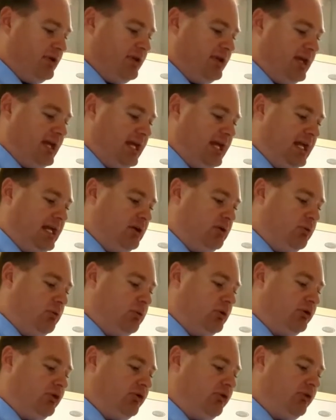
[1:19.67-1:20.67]
The heel
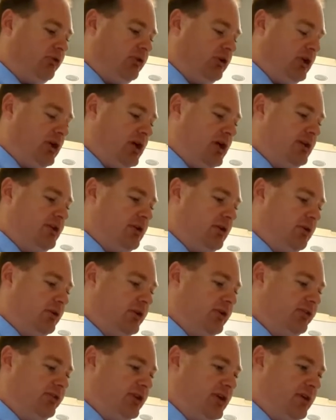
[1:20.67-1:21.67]
would slide
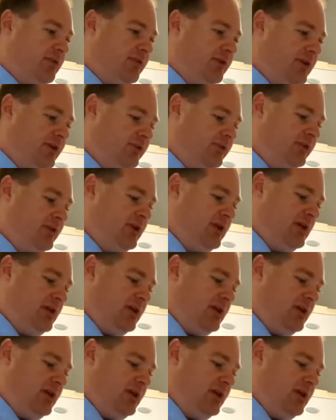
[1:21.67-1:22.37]
along the surface,